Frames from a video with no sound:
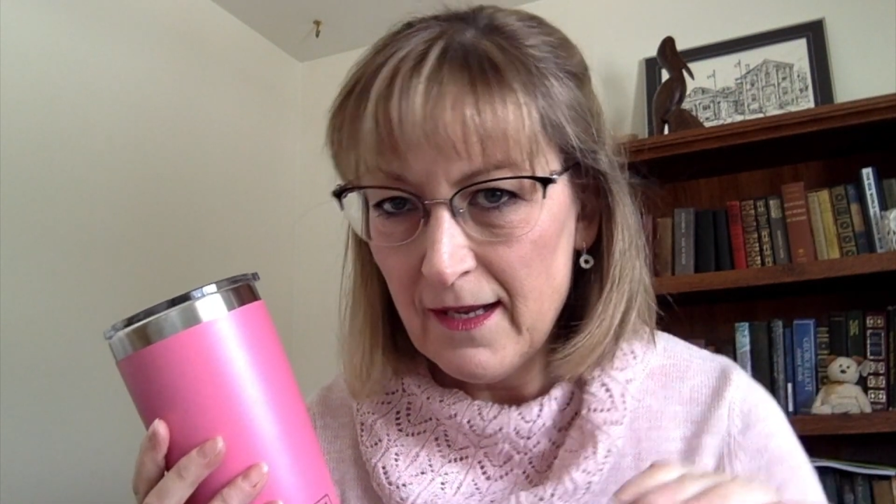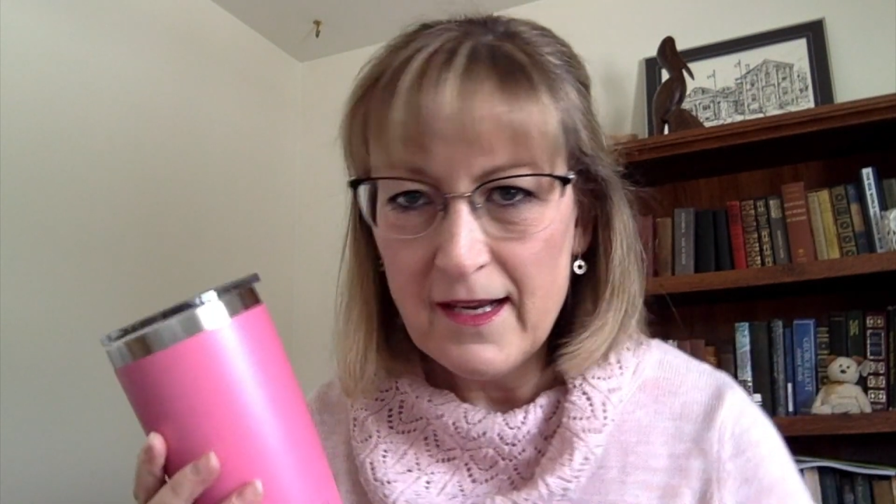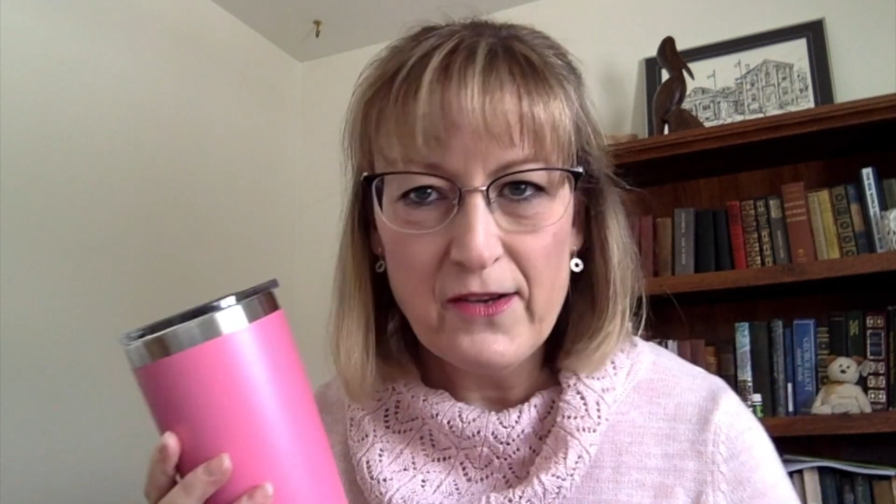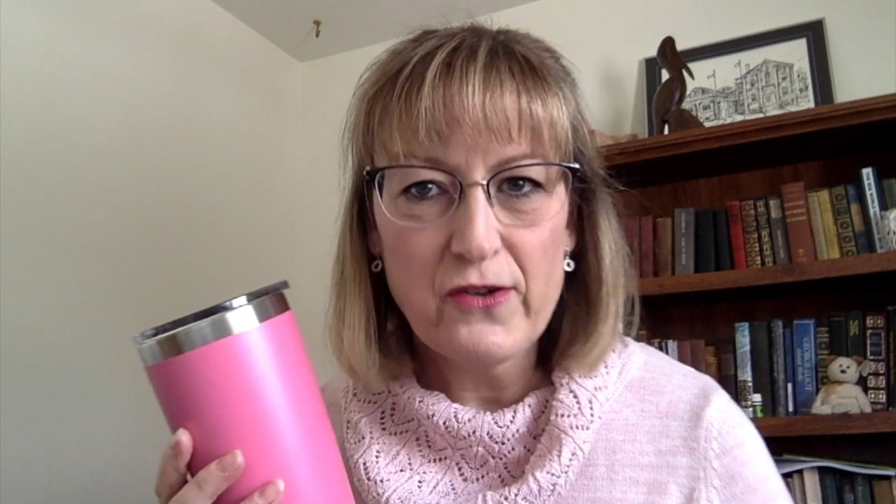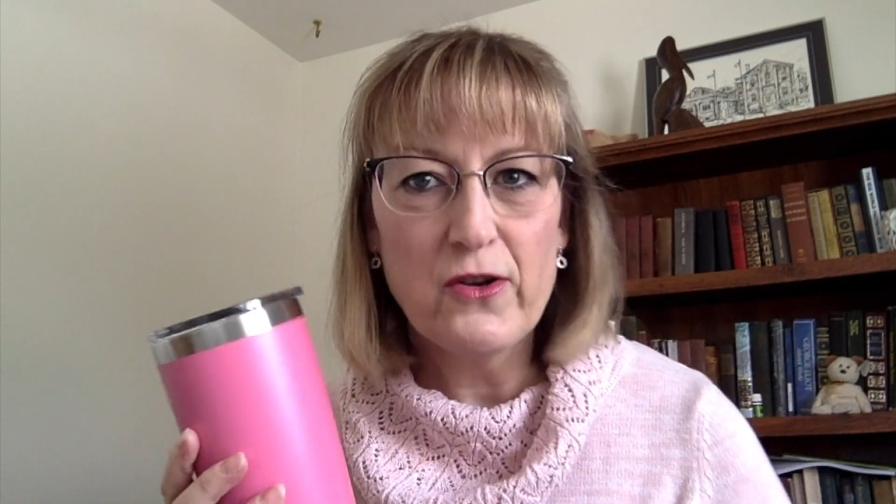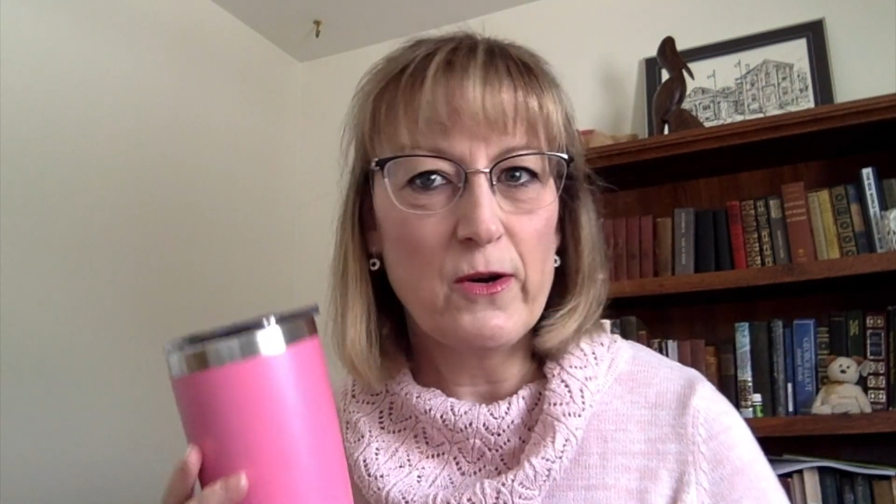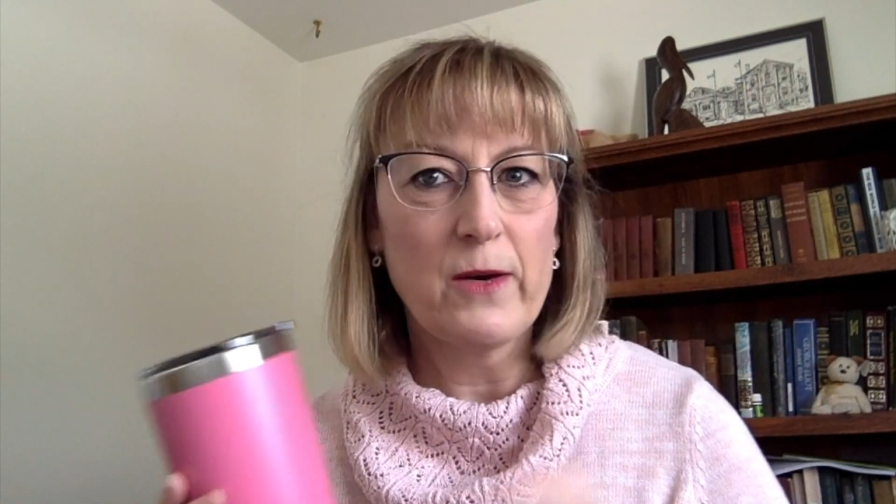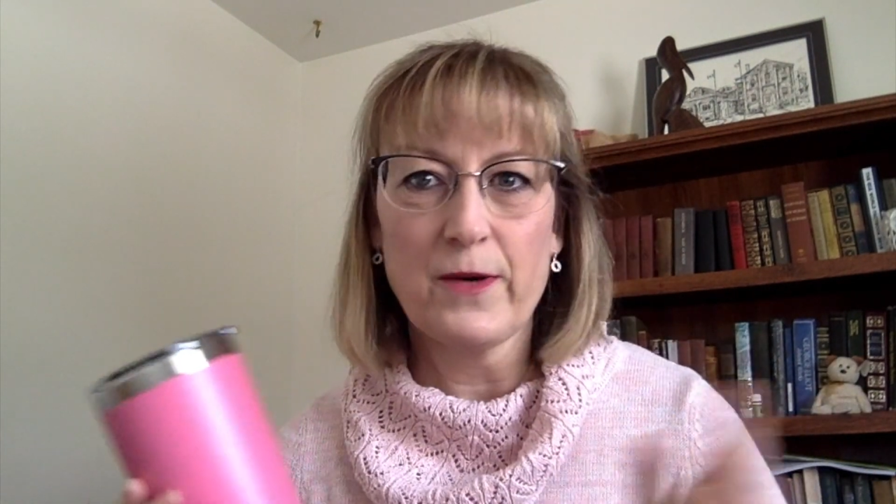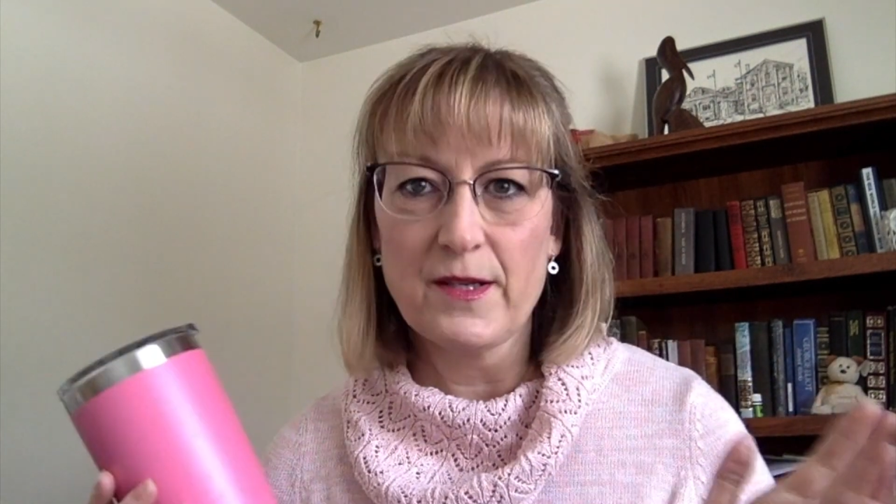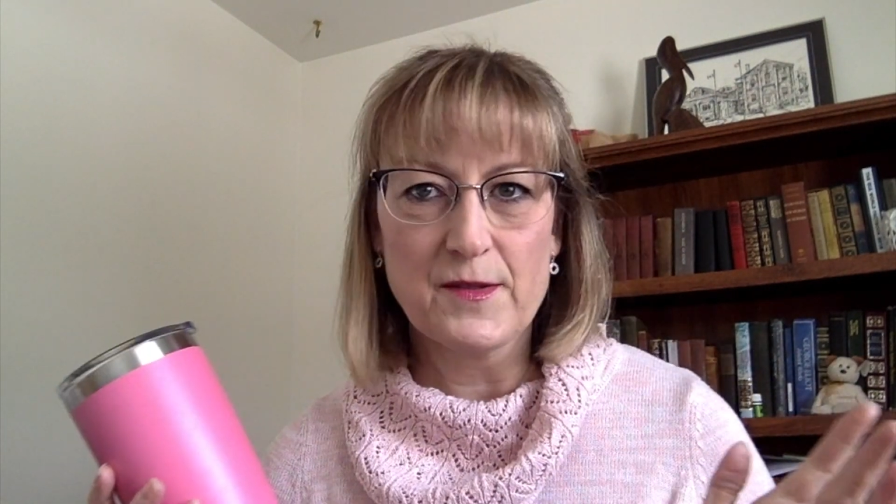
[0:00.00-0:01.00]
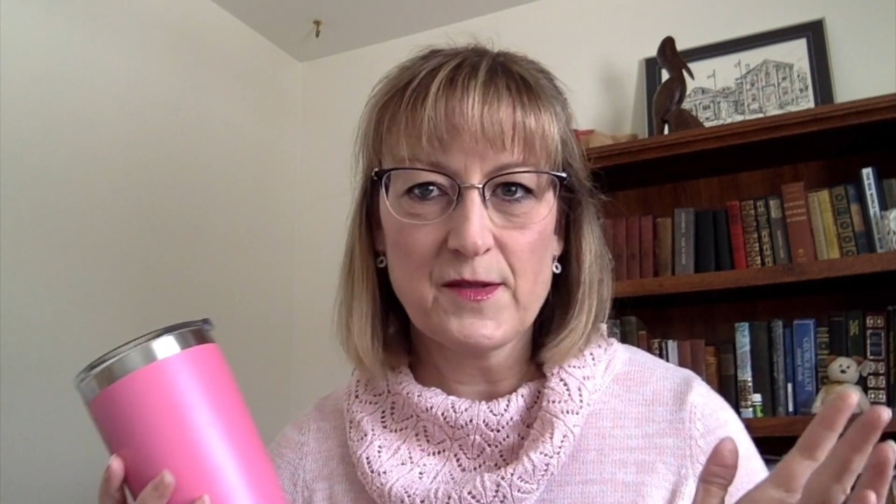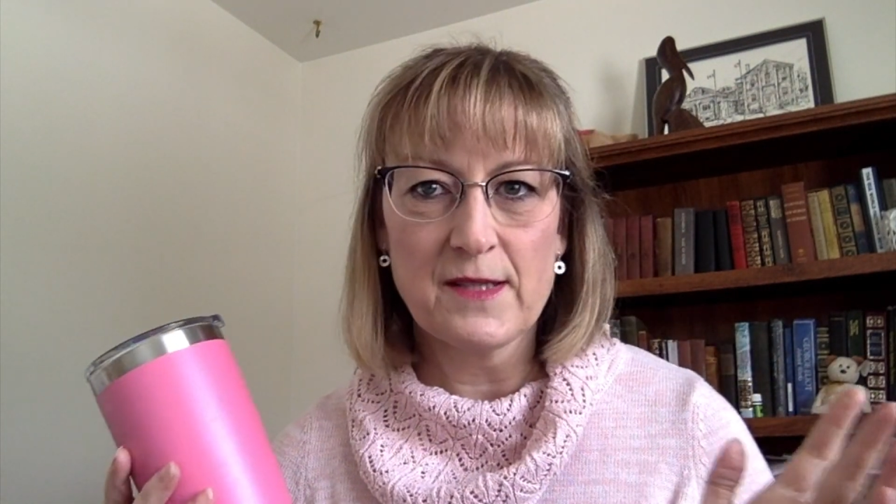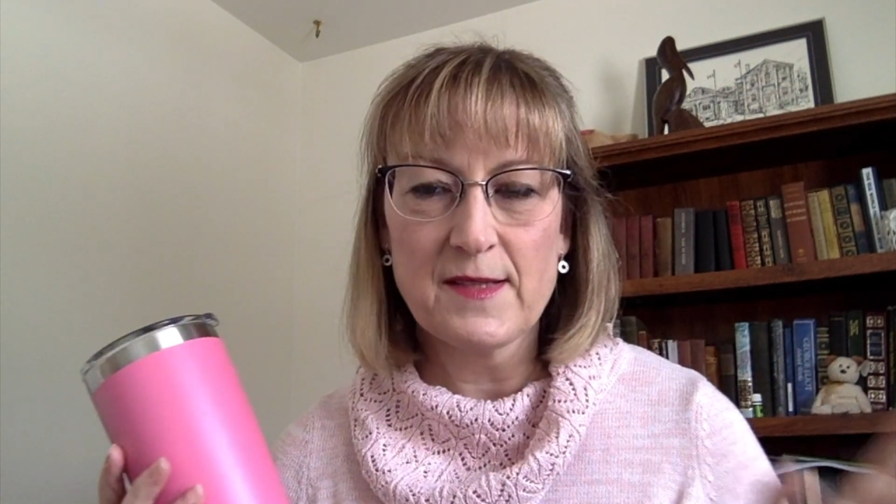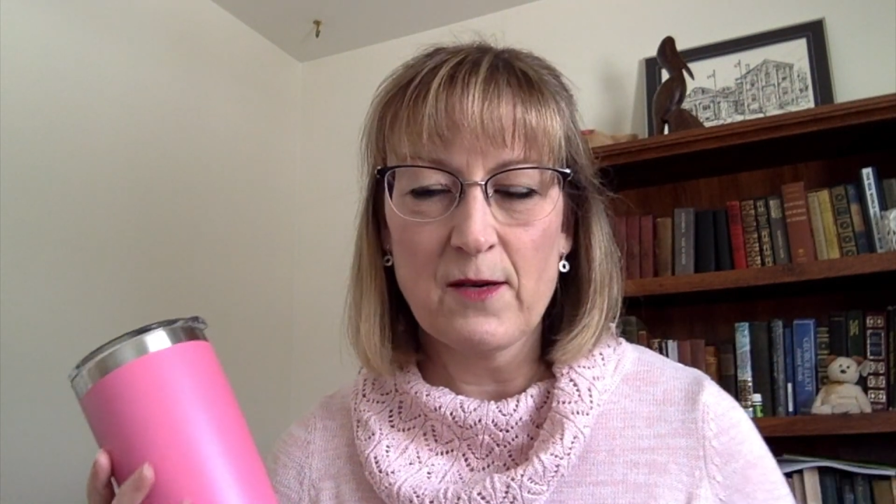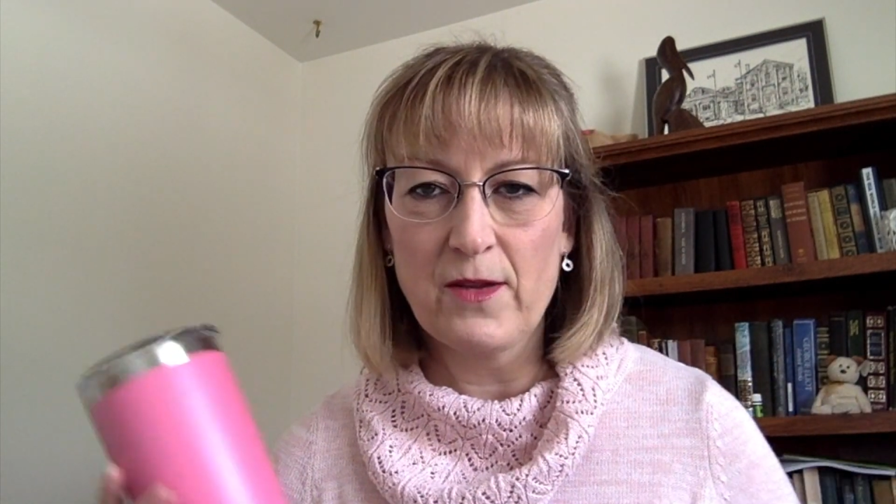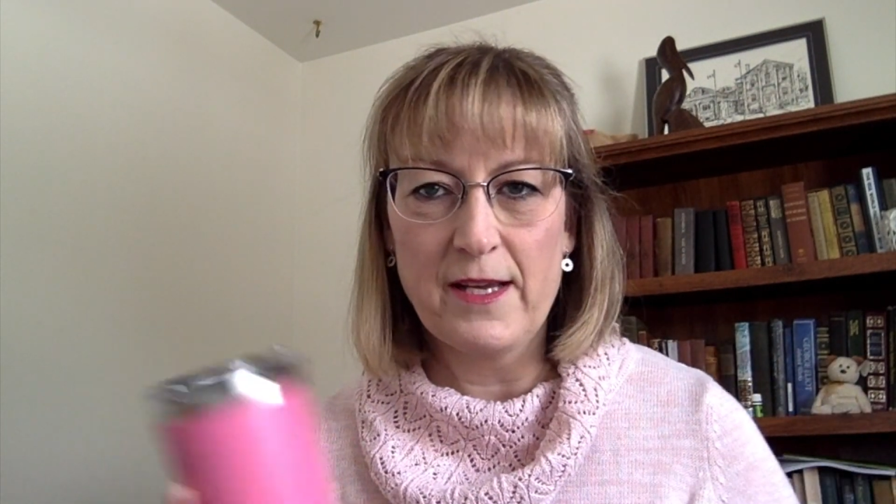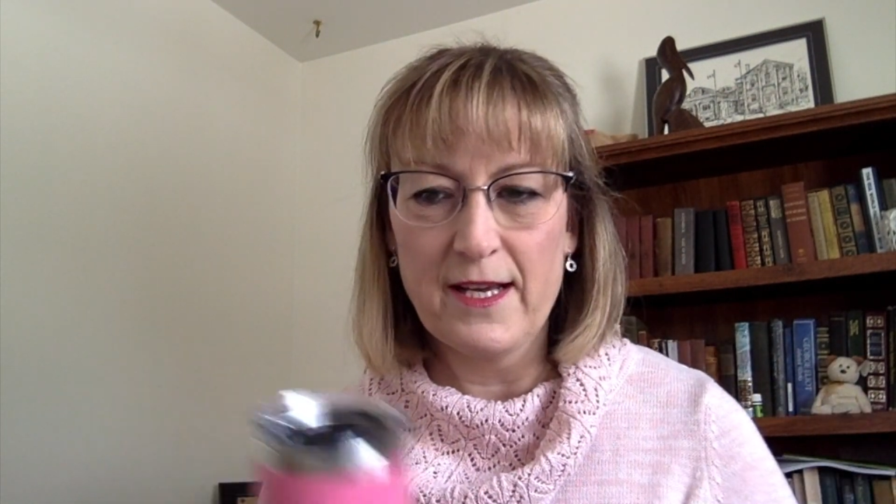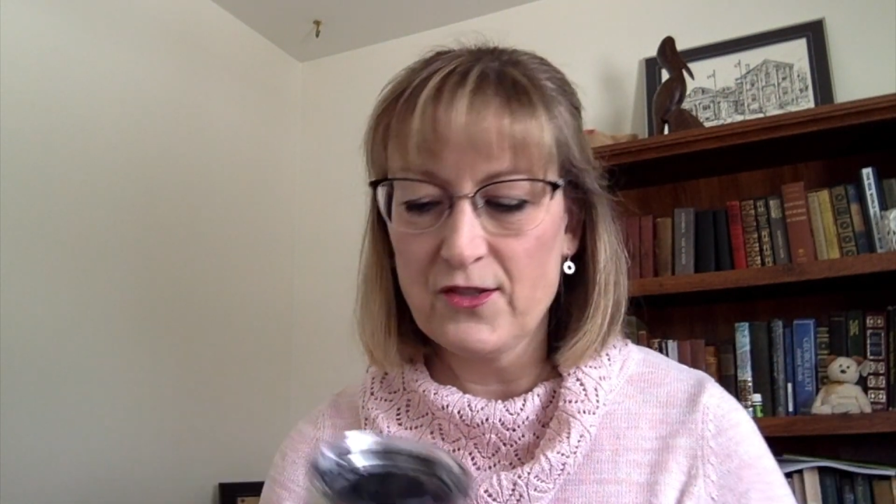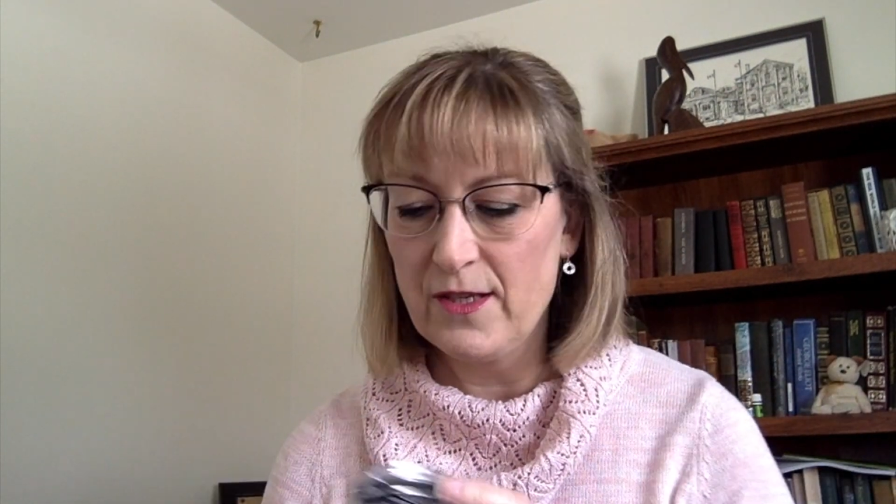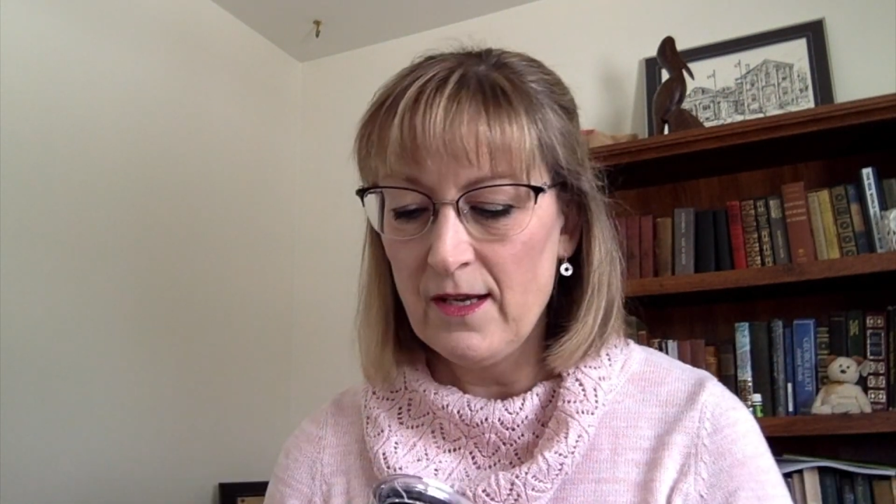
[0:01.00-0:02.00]
and you know how it is. That's how they
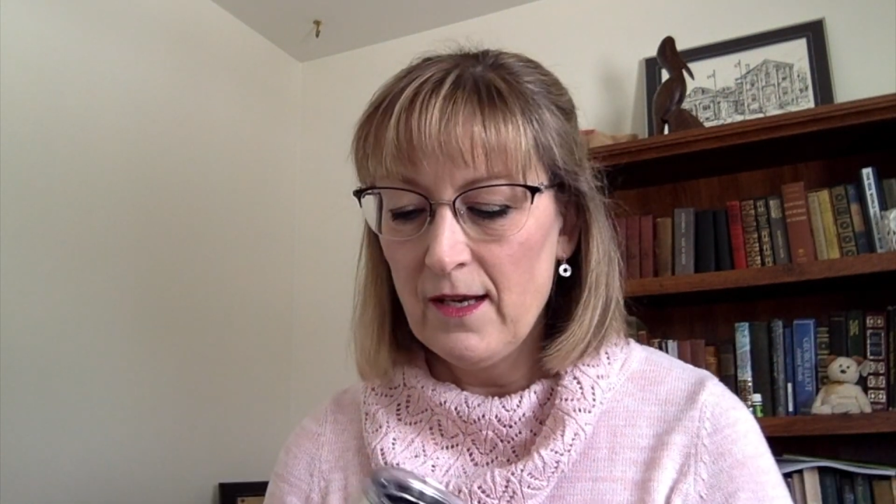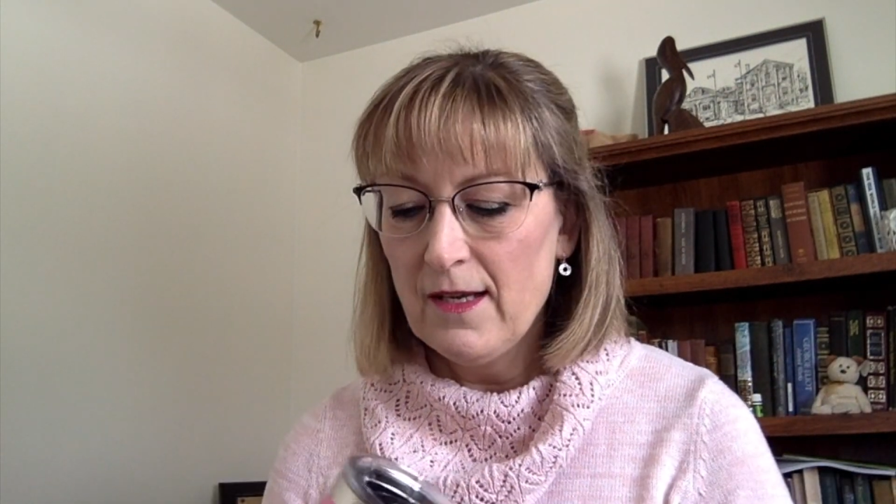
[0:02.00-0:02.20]
get you.